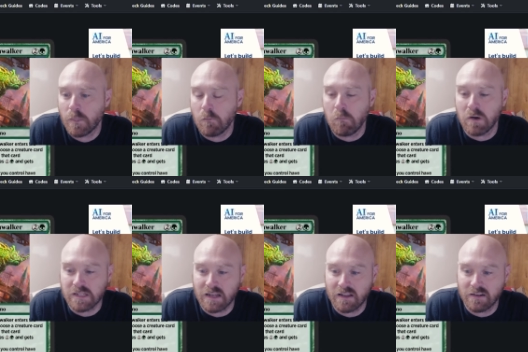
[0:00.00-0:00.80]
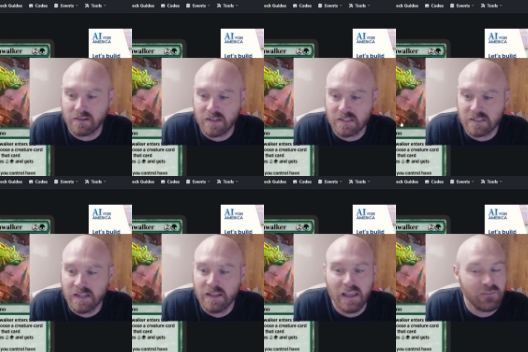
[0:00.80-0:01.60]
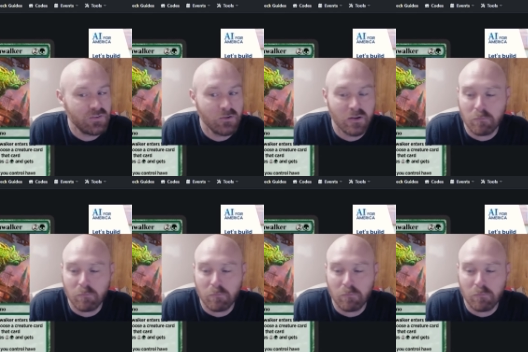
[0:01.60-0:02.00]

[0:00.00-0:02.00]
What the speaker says: multicolored creatures. If you had